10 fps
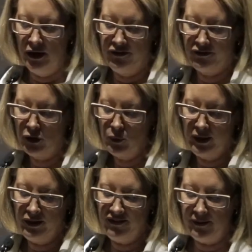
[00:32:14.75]
So
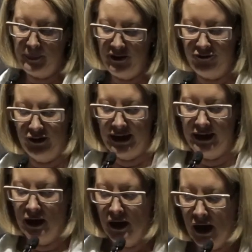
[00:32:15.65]
with this
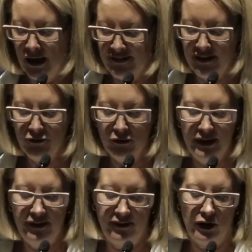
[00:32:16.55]
epiphany, several
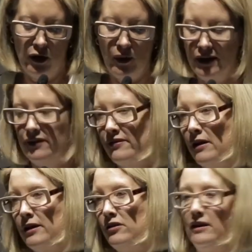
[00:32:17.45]
years ago, I
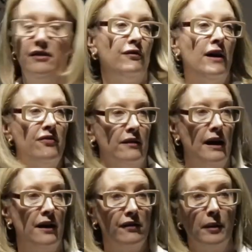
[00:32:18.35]
decided if that's the case,